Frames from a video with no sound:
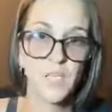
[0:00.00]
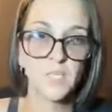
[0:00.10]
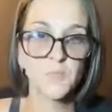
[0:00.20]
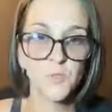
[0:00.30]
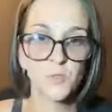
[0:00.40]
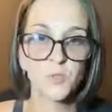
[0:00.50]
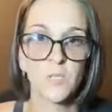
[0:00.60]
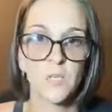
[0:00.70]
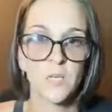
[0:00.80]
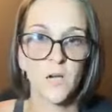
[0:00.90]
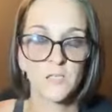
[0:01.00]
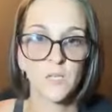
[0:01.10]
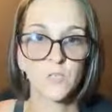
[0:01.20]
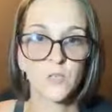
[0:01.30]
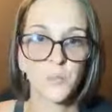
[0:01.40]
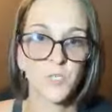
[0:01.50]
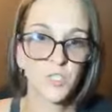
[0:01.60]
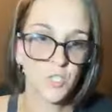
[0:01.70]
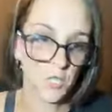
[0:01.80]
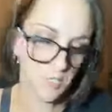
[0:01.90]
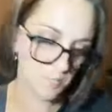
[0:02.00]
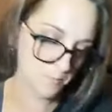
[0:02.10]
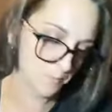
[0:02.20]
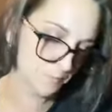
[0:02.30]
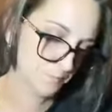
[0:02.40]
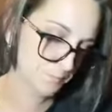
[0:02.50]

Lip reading: Thanks for tuning in, guys. I do appreciate it.